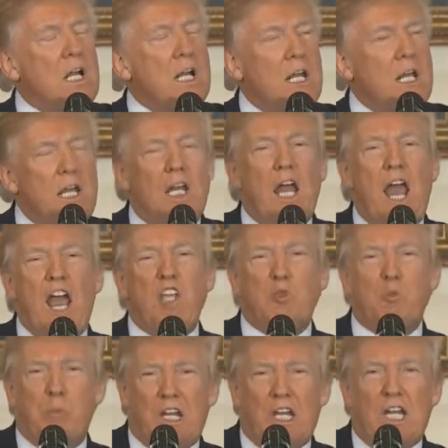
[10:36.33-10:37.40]
It has
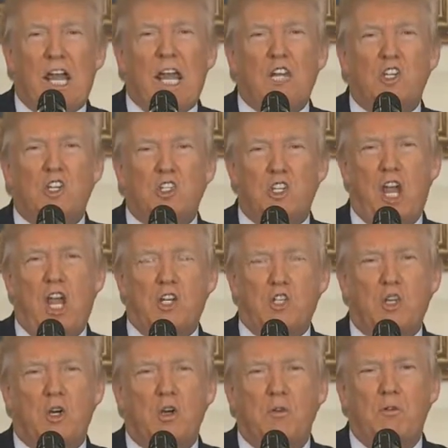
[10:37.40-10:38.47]
been a
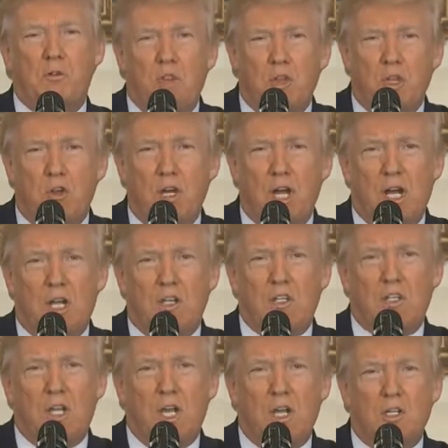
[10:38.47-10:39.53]
disaster for the United
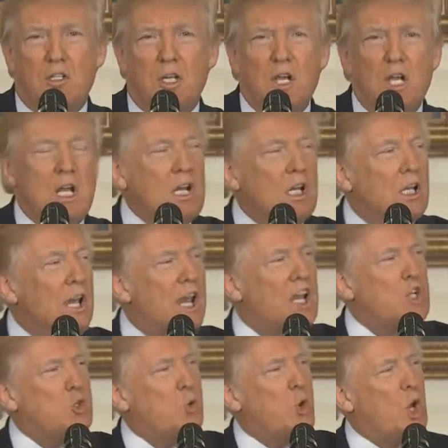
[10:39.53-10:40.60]
States.
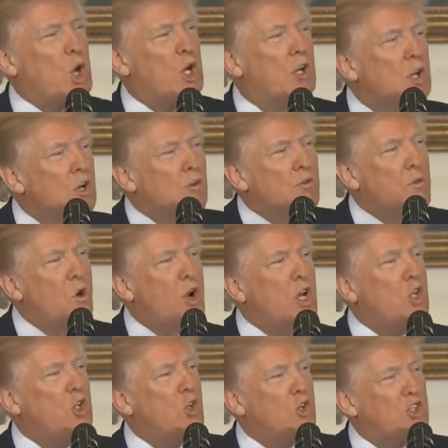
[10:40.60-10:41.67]
Last week,
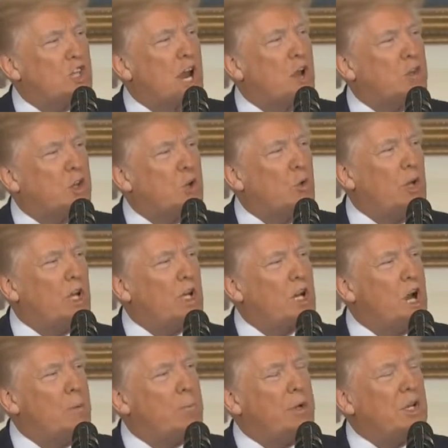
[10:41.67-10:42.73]
42 South Korean
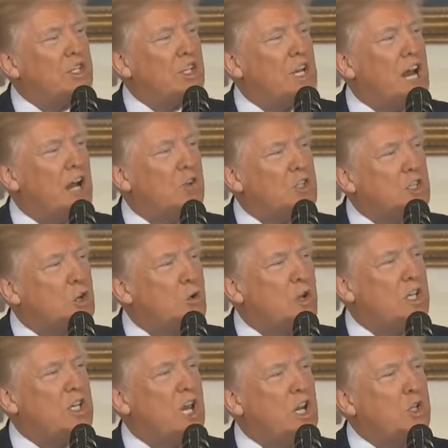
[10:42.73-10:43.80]
companies announced their
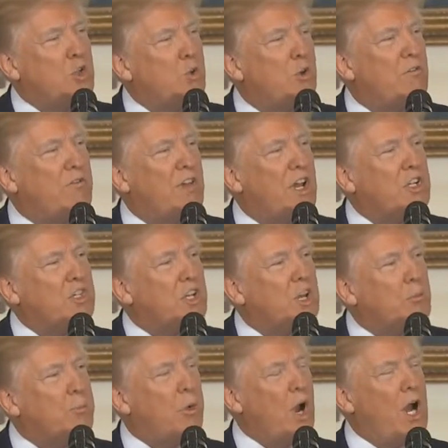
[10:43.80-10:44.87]
intent to invest
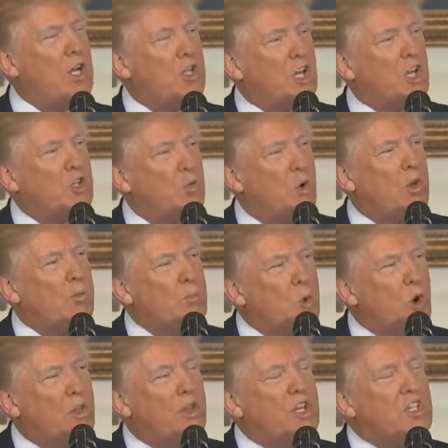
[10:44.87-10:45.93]
in projects worth
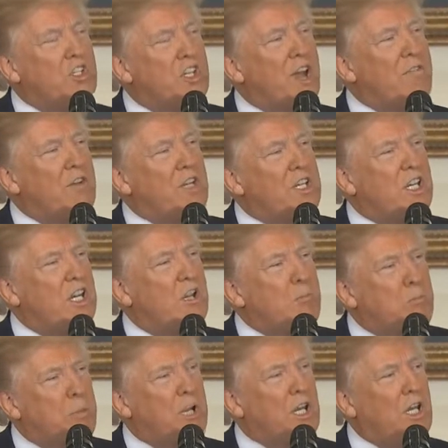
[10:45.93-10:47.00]
more than
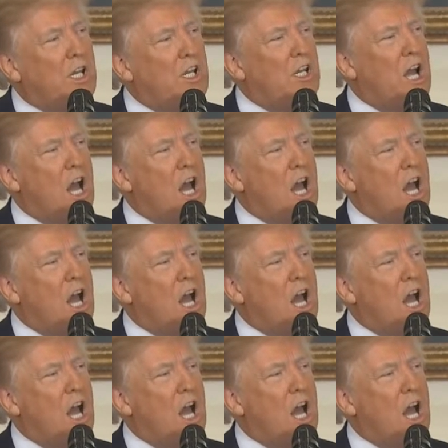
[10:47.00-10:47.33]
$17 billion